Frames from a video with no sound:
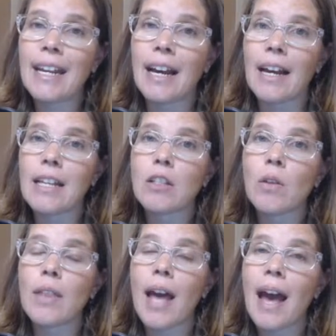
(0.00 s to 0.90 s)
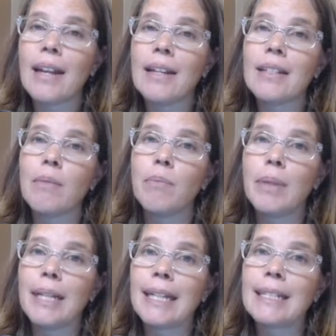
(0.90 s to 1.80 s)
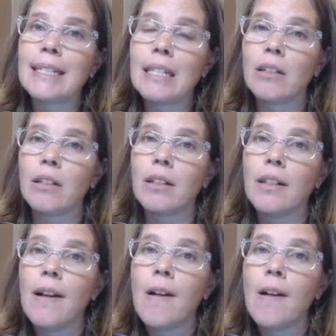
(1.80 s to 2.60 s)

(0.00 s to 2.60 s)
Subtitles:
And so that is a big deal.